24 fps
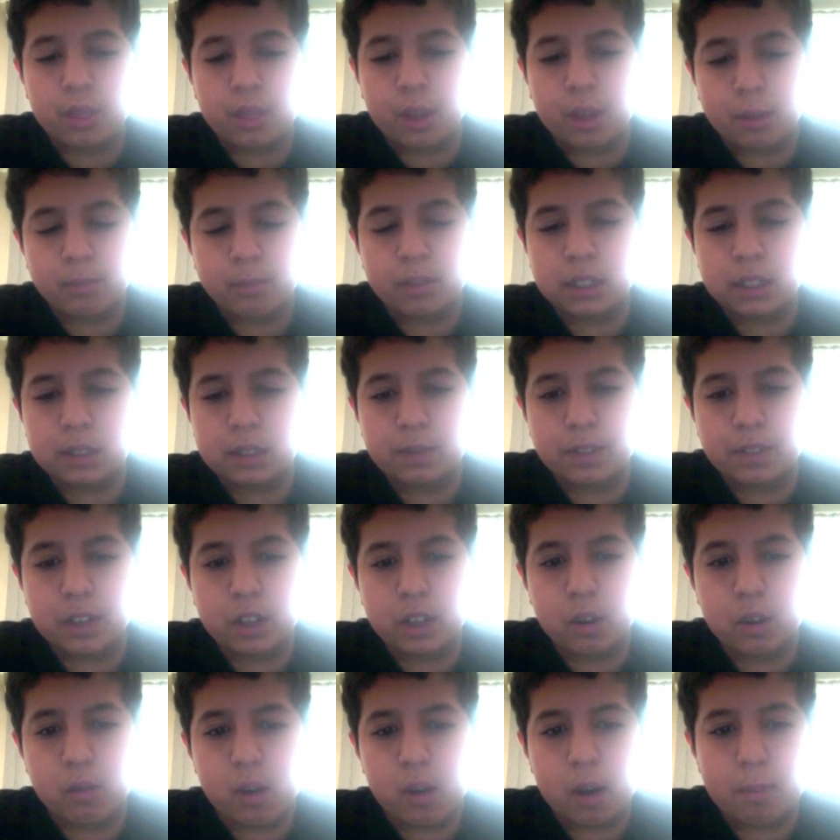thumb this
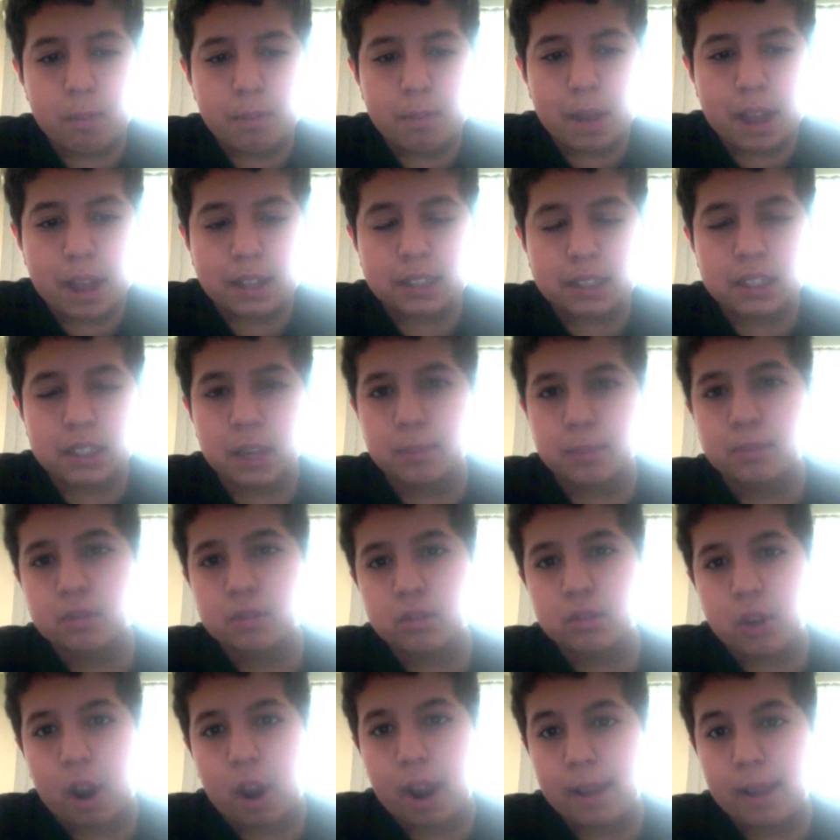video up, and
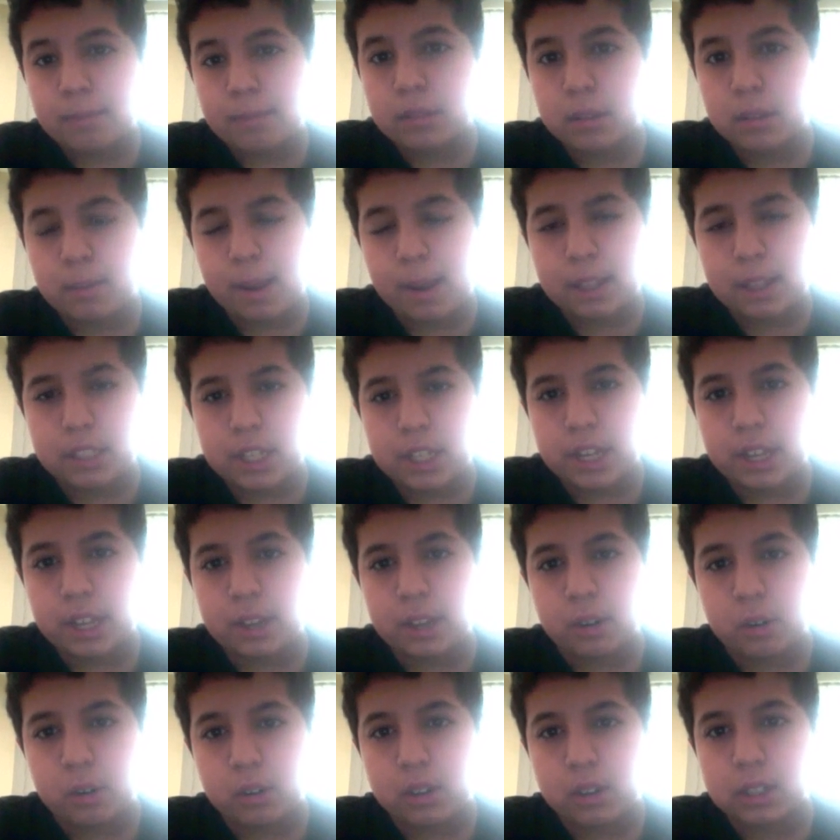subscribe to my
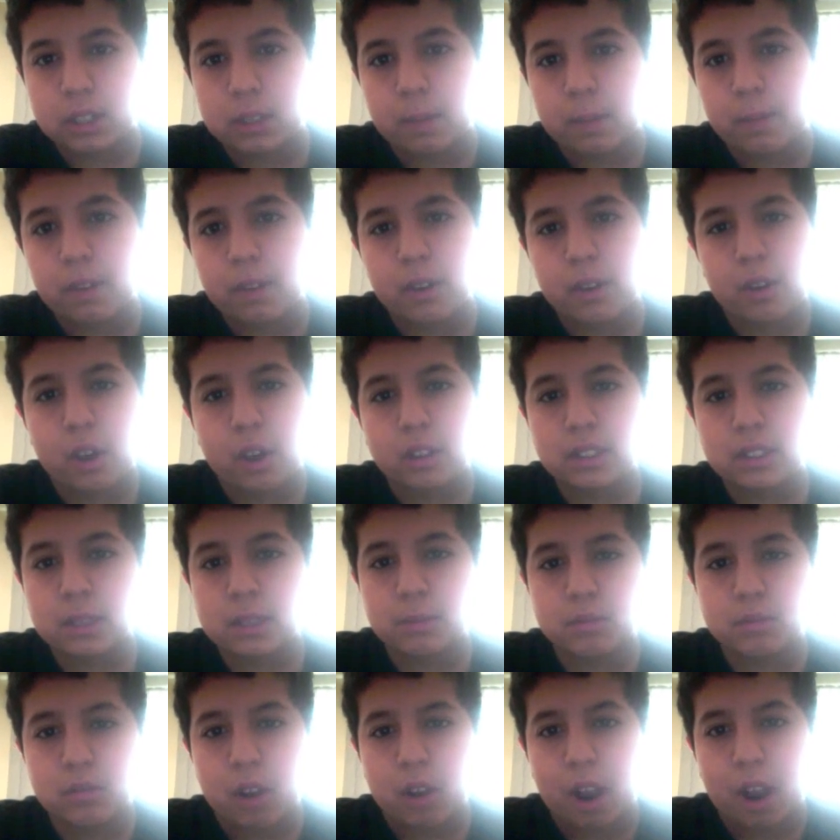channel. Cause if you're not
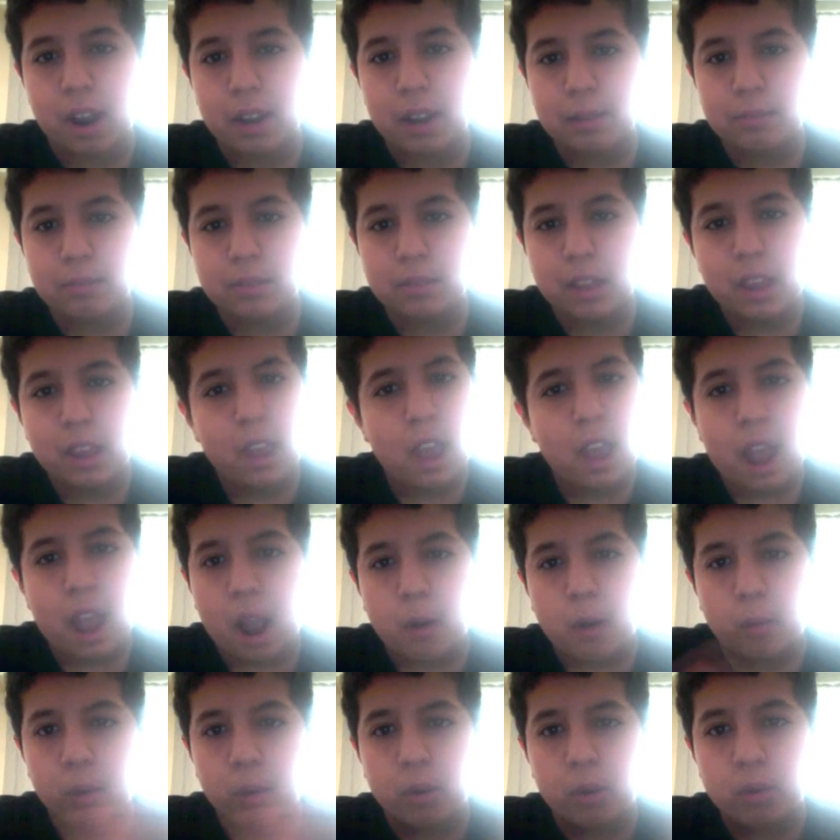subscribed,
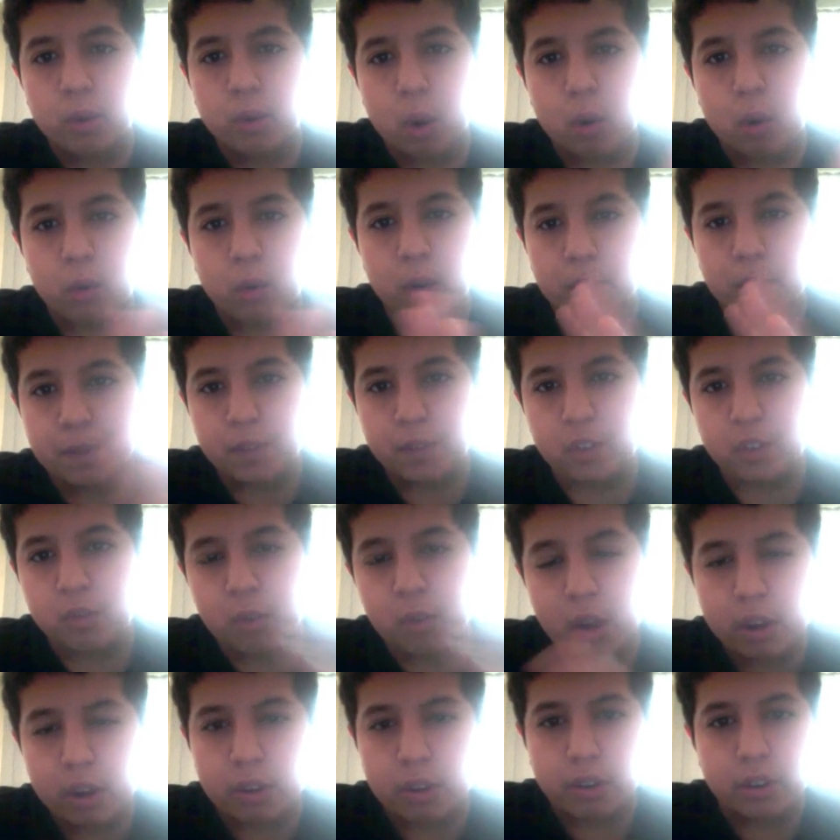I won't know if you
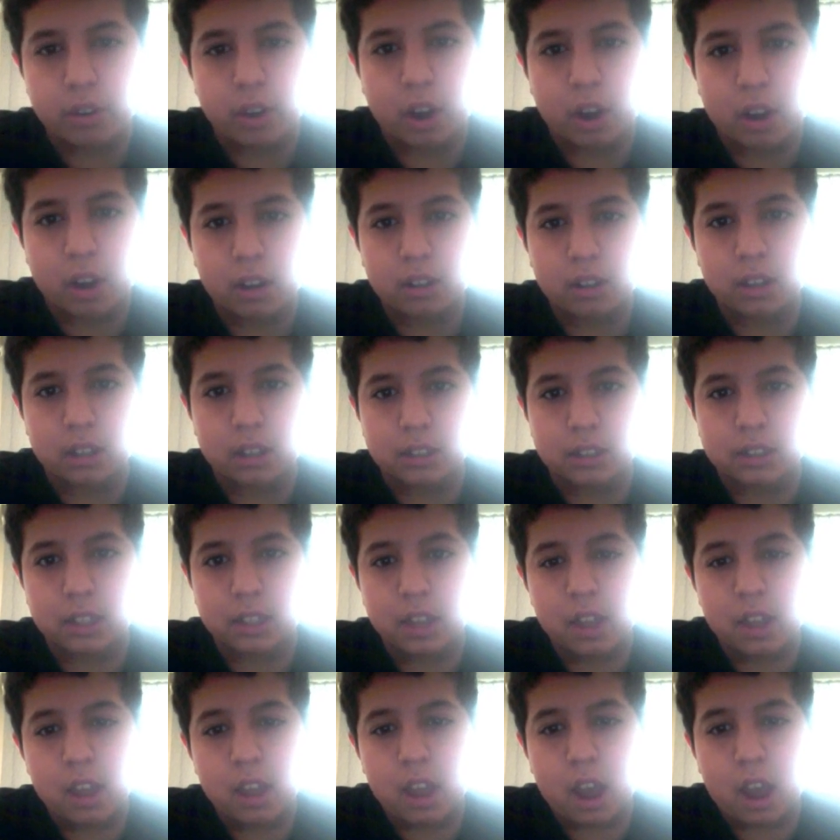want or not. Cause
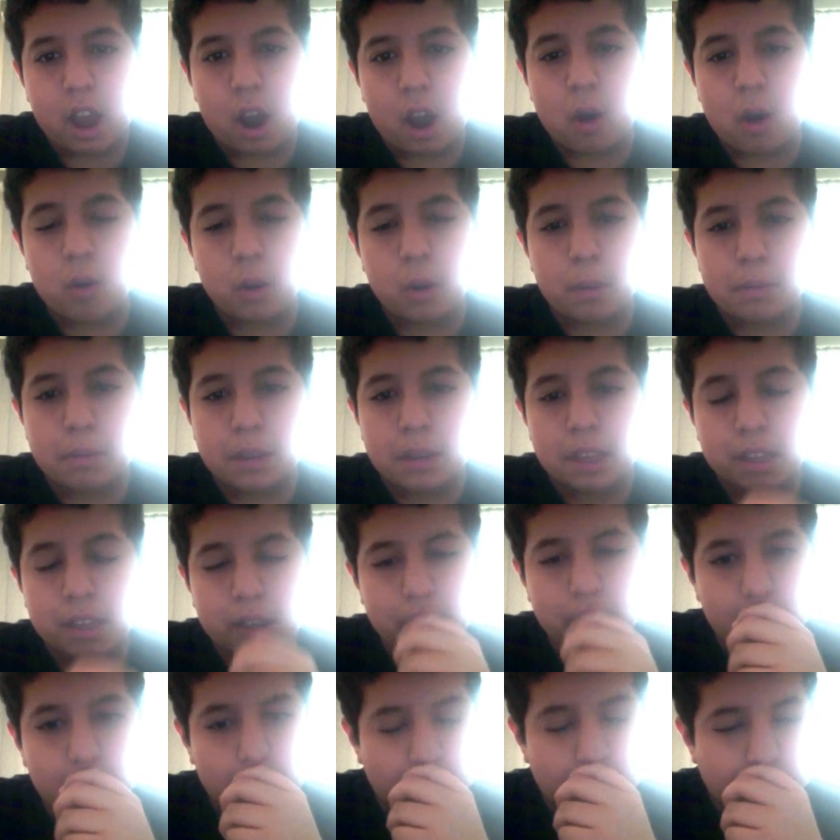I would
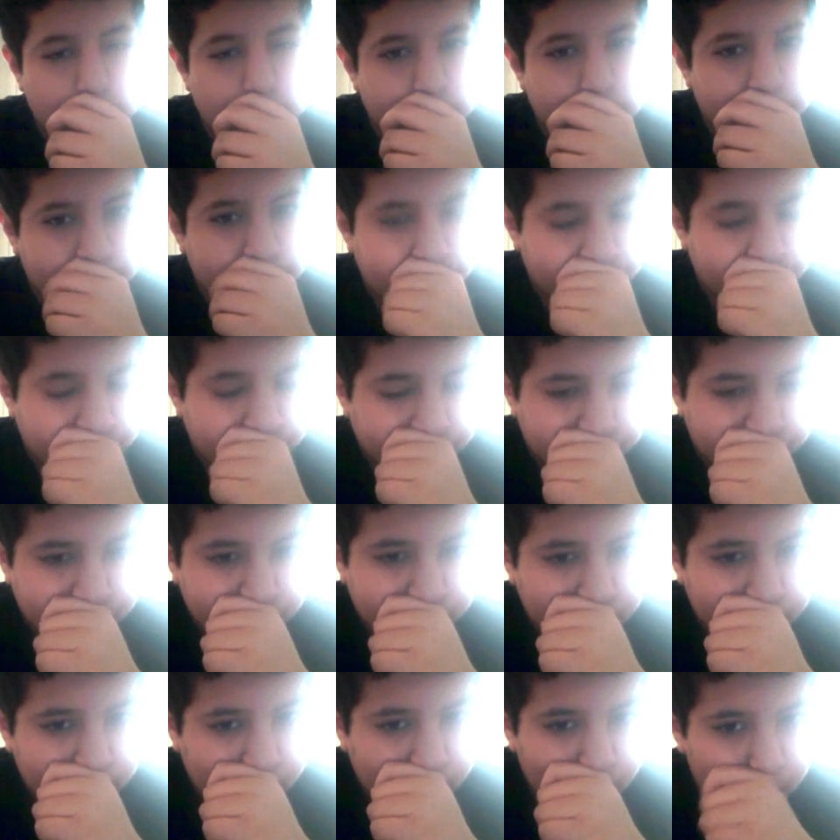pick um
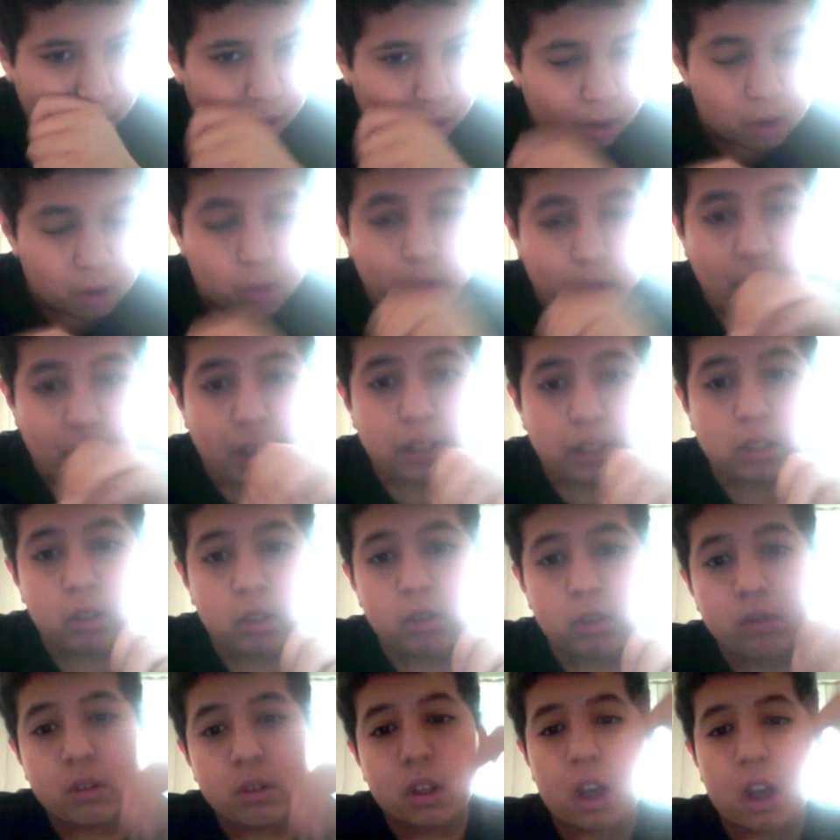what I
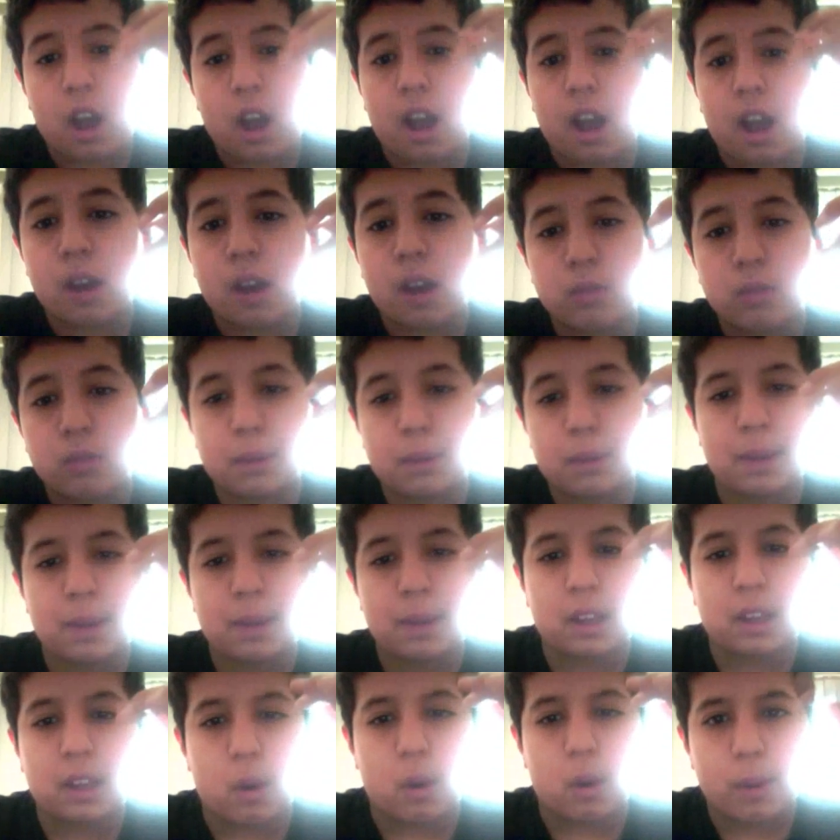do, I would
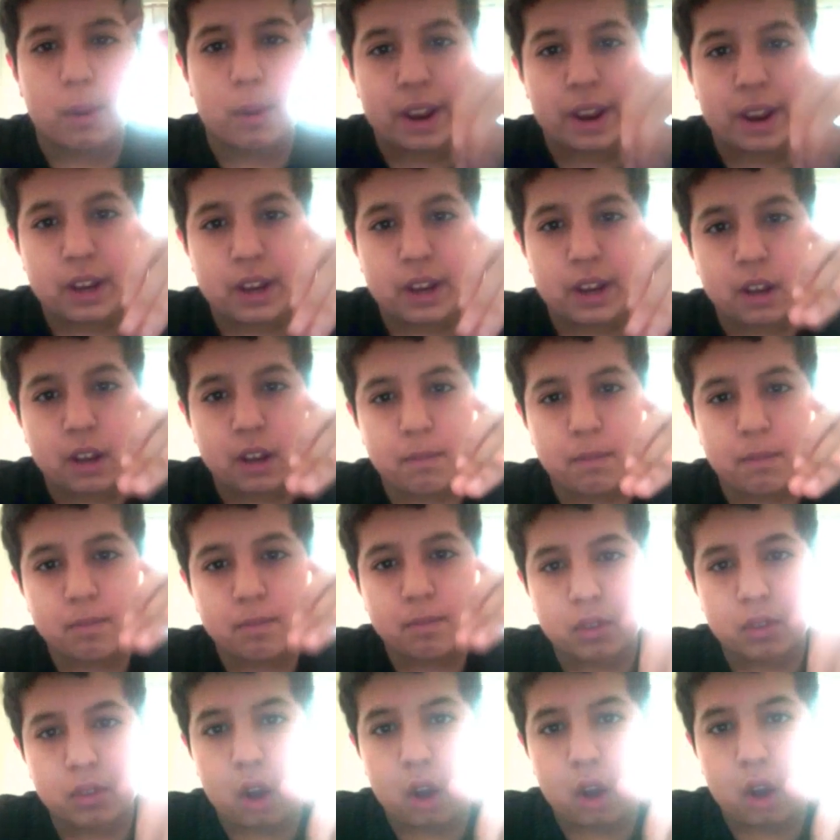pick a random
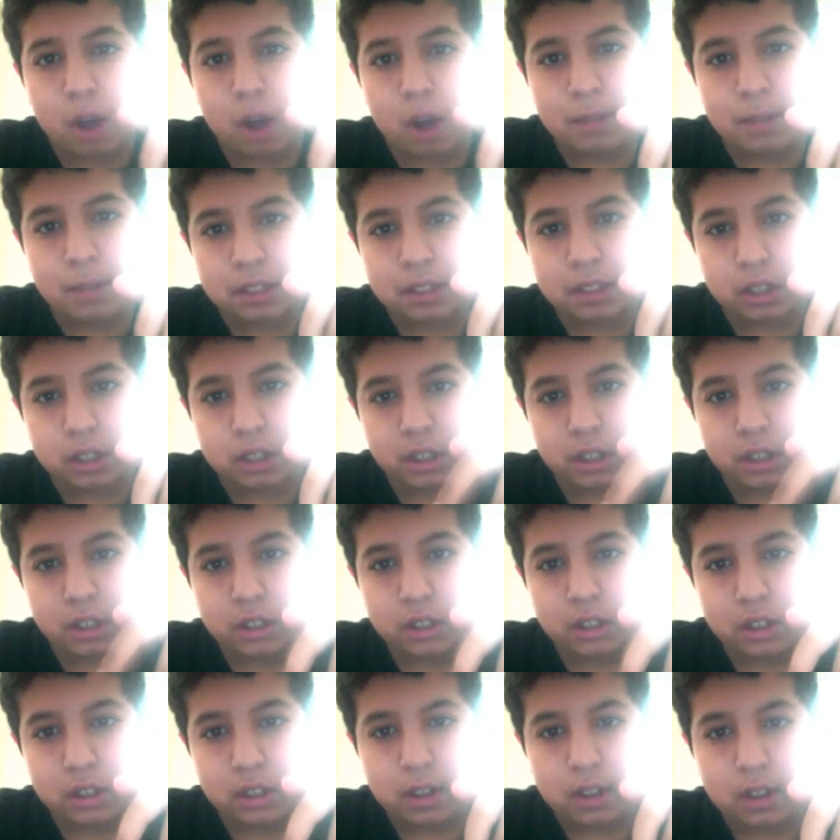commenter,
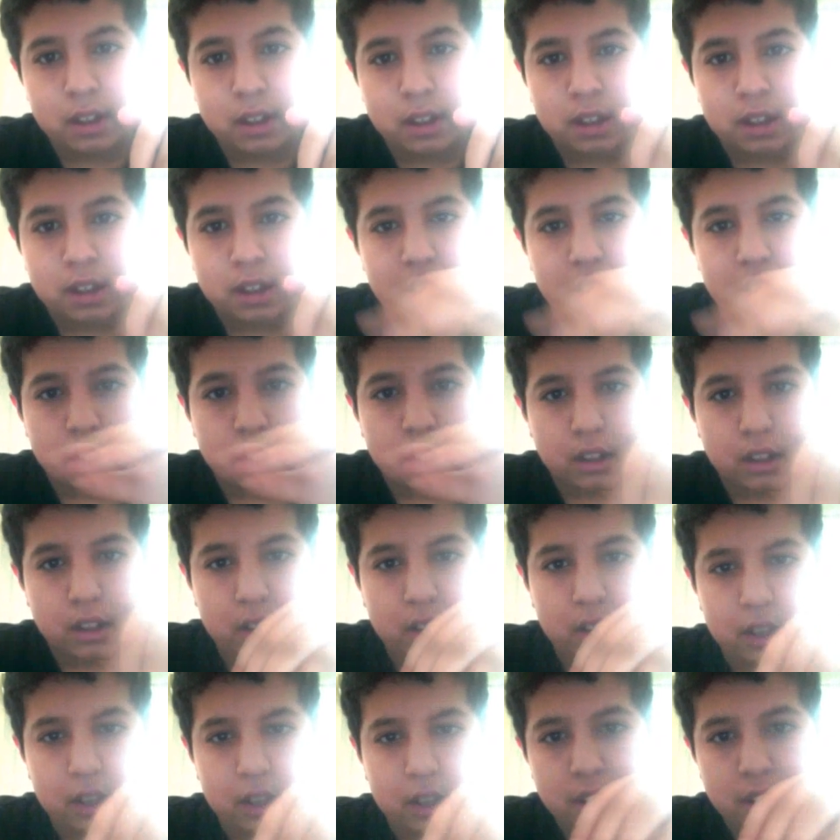
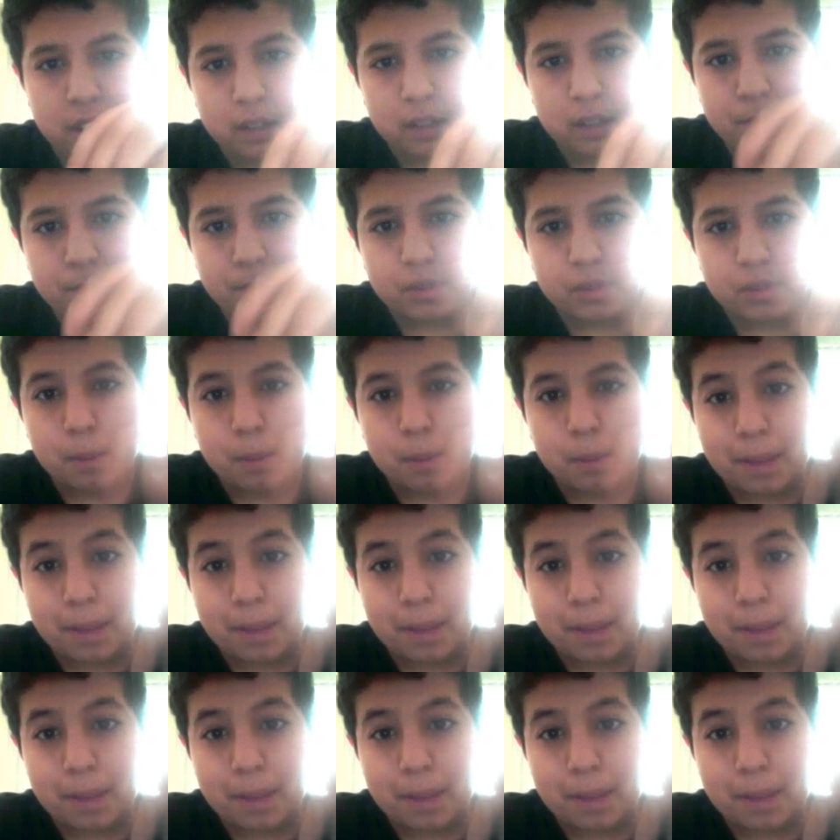like the